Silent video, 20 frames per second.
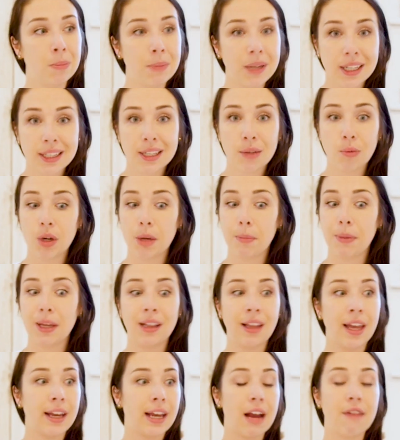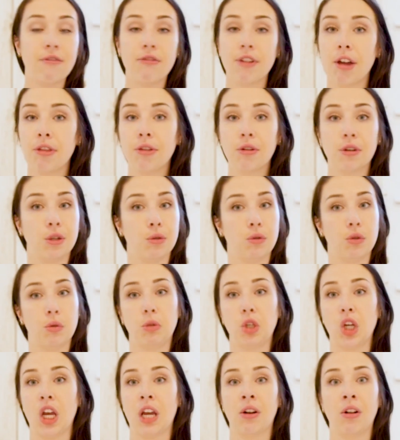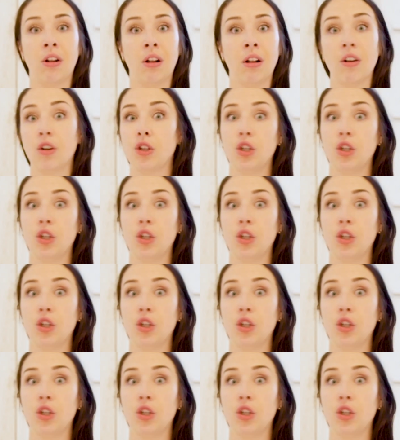because it would have been like every other YouTube channel,